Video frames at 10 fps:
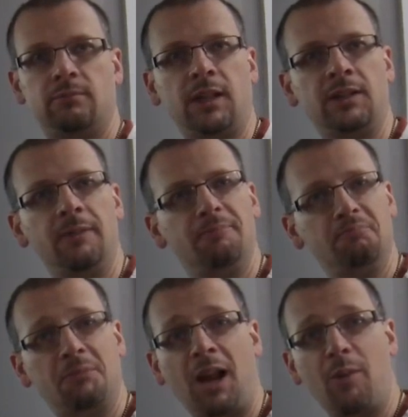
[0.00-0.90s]
That's it.
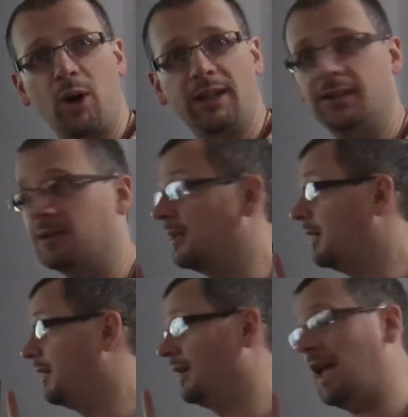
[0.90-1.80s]
Calibrated.
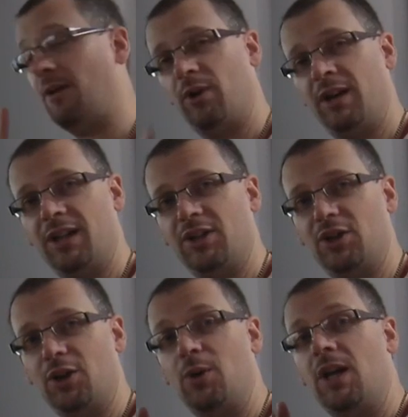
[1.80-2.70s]
Now what you need to
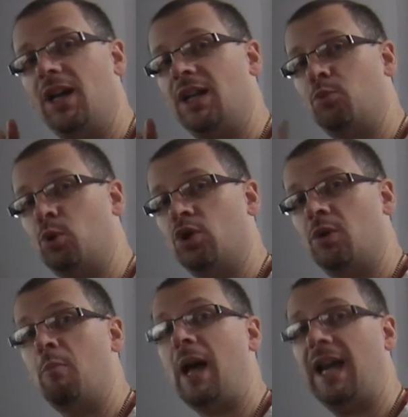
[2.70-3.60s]
do is push
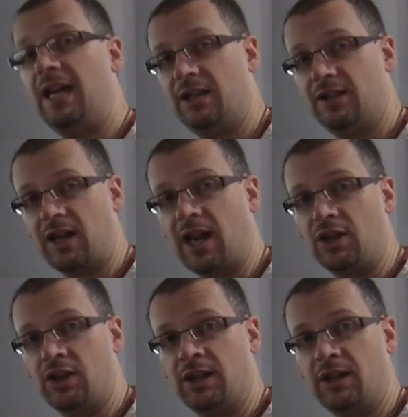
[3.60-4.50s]
the main
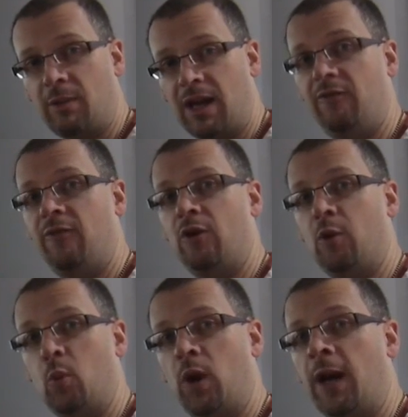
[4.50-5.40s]
sketch in it, the main
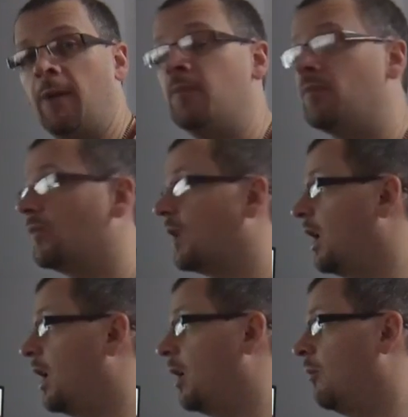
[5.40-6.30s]
firmware
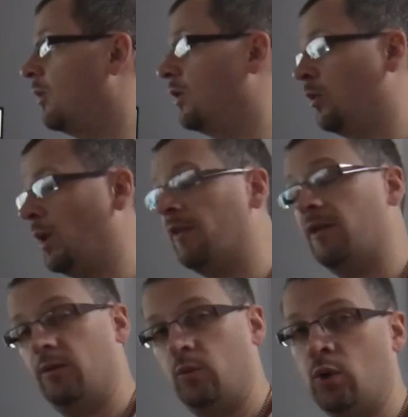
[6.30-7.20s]
that will have
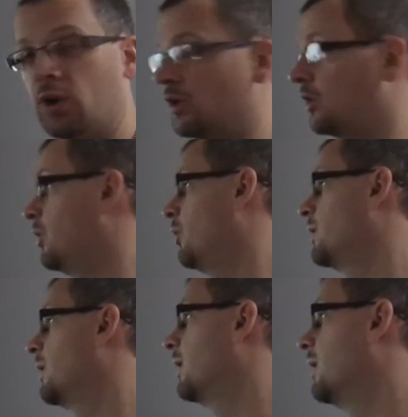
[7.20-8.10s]
it work as a
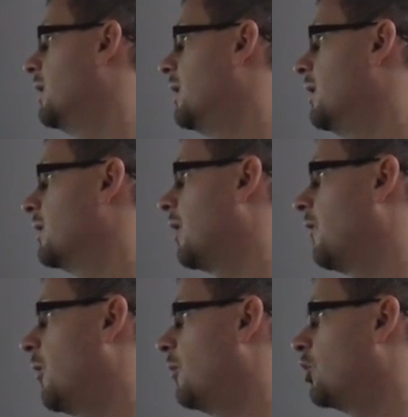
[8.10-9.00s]
joystick.
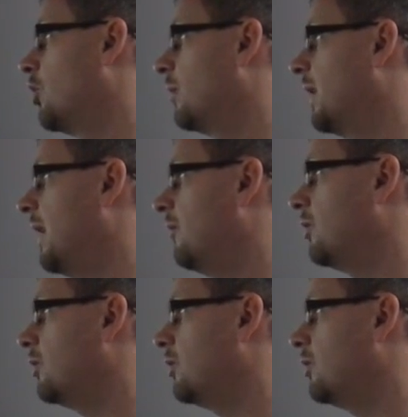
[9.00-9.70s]
So from the drop down,